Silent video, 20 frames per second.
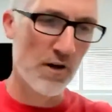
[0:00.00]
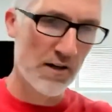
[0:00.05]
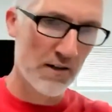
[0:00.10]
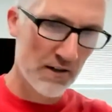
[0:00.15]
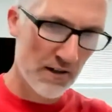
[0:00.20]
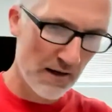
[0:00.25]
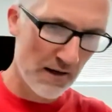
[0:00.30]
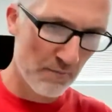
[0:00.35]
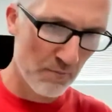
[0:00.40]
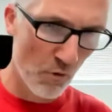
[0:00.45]

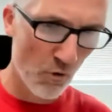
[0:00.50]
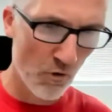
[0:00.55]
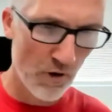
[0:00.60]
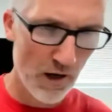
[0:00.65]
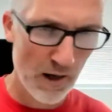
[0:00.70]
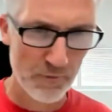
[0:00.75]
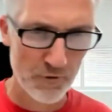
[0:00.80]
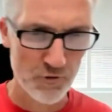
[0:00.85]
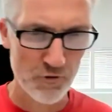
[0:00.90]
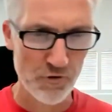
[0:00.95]
and, and more
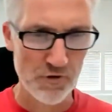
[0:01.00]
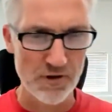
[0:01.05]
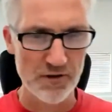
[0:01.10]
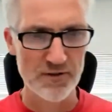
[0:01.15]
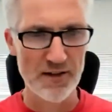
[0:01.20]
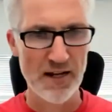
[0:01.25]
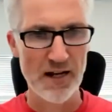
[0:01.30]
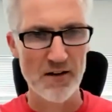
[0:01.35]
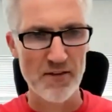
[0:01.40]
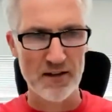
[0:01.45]

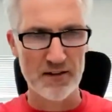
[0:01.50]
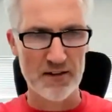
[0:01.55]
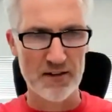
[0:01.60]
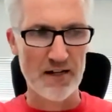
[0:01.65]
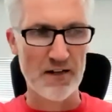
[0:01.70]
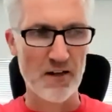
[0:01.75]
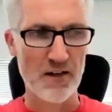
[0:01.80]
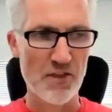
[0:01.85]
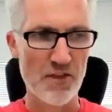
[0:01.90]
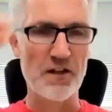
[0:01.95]
opportunities now that
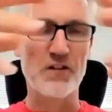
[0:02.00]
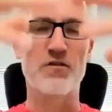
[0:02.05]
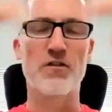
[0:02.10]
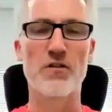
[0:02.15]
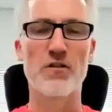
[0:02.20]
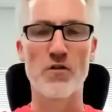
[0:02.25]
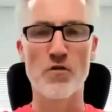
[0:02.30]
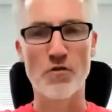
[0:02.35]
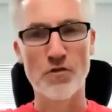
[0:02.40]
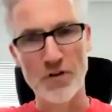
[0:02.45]
kind of things
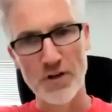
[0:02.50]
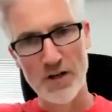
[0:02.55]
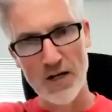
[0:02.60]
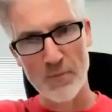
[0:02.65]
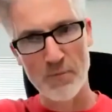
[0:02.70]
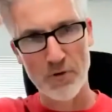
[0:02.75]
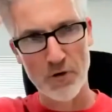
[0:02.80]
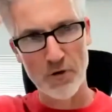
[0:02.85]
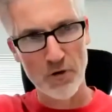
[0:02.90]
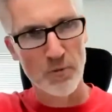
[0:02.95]
are loosening
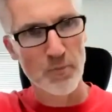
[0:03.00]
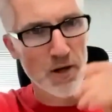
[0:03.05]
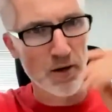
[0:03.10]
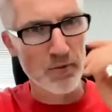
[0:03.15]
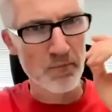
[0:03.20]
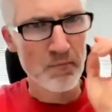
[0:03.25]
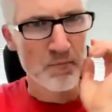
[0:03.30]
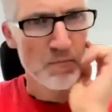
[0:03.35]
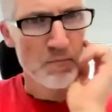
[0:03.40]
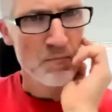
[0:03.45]
up a little
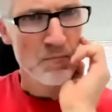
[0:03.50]
bit?